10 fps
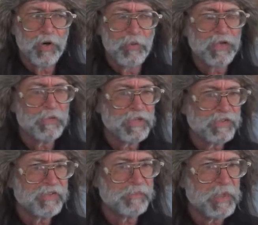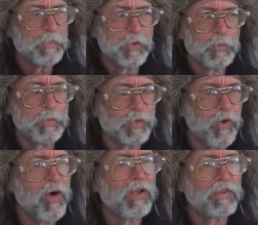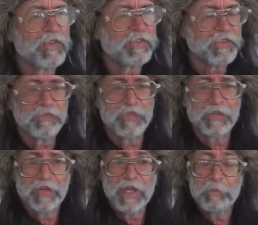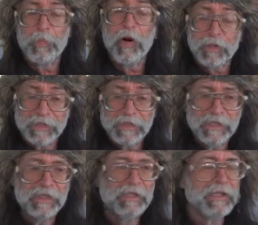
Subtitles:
wanted to meet these people who put all of this stuff on the net, partly.